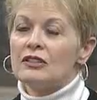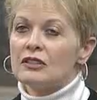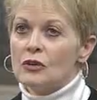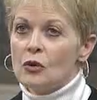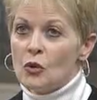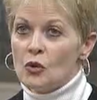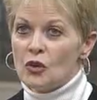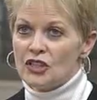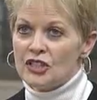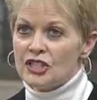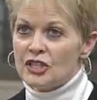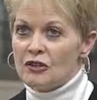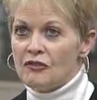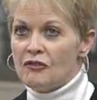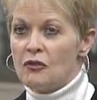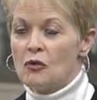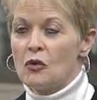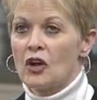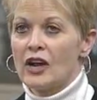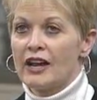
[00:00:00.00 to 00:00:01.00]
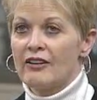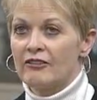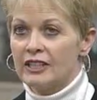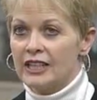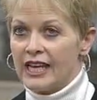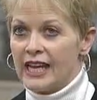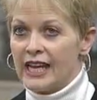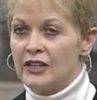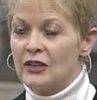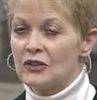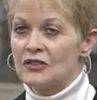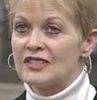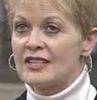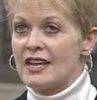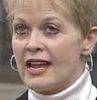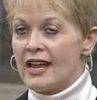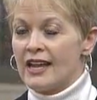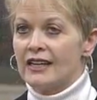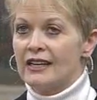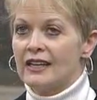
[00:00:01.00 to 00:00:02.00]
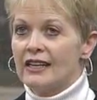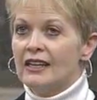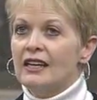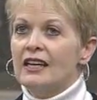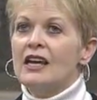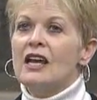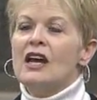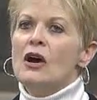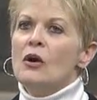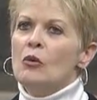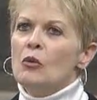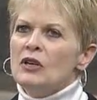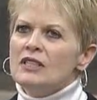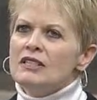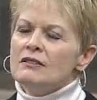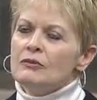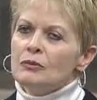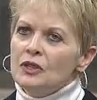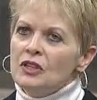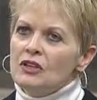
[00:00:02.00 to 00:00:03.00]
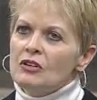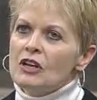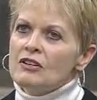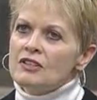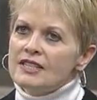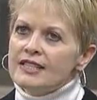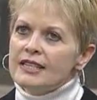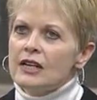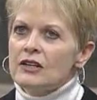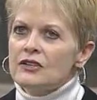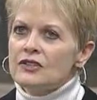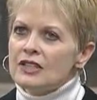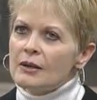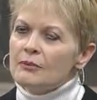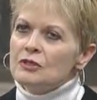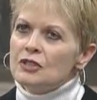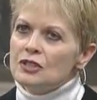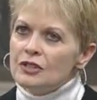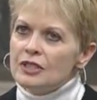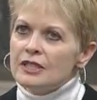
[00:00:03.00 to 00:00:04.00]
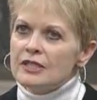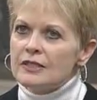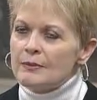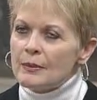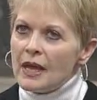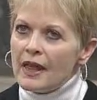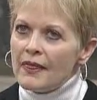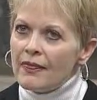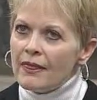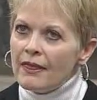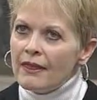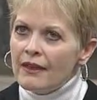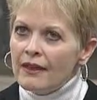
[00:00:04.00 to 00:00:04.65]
3:45 every day. He'll say, what are our sales up to this month?